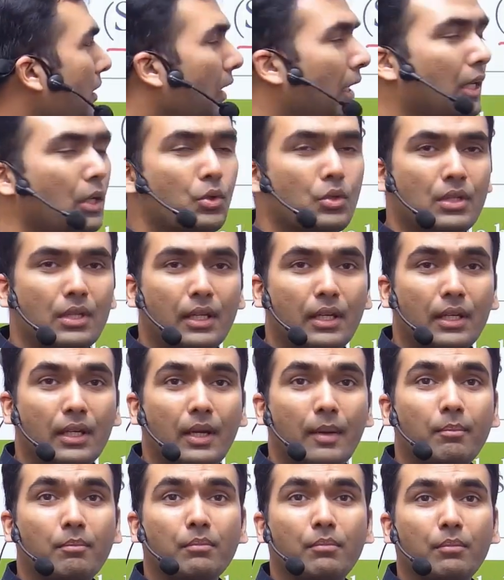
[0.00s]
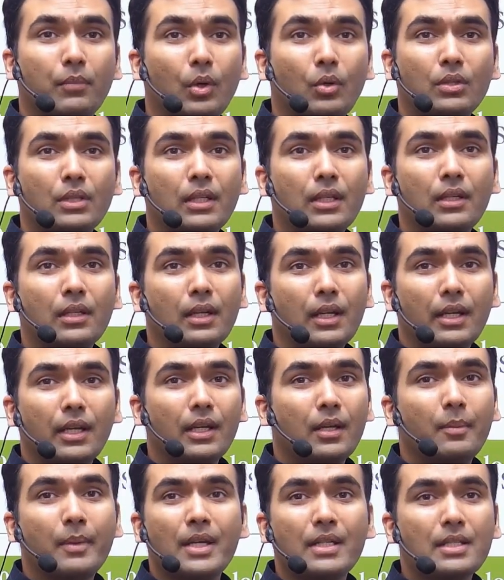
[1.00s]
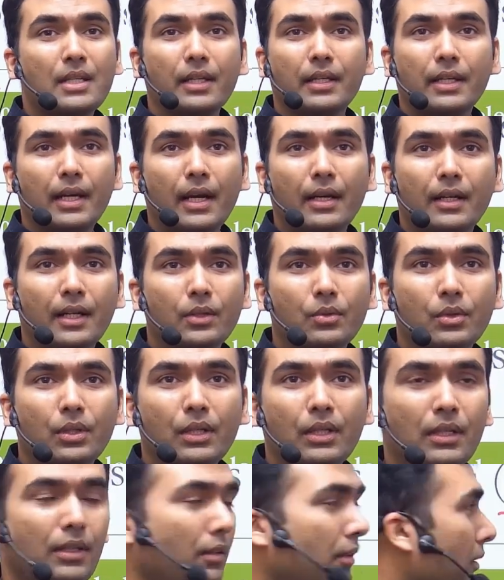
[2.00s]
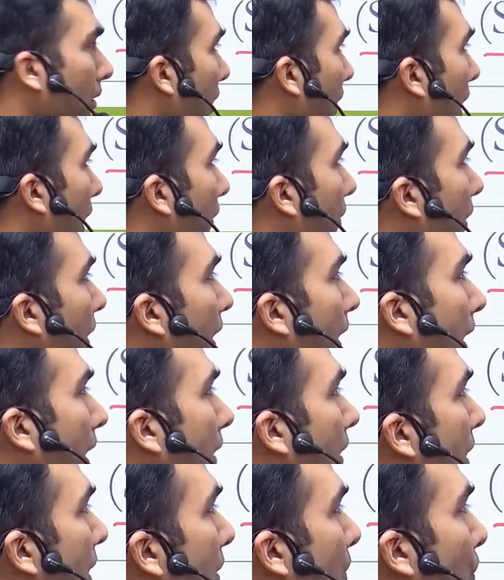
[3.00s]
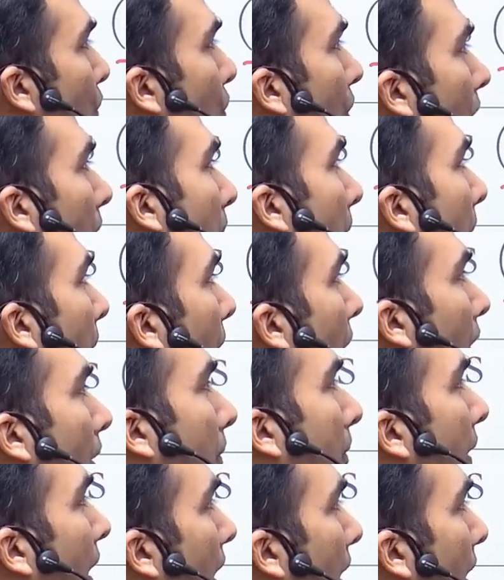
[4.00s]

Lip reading: is illusionary or bahut hi imaginary idea to nahi hai. Every day, these poor people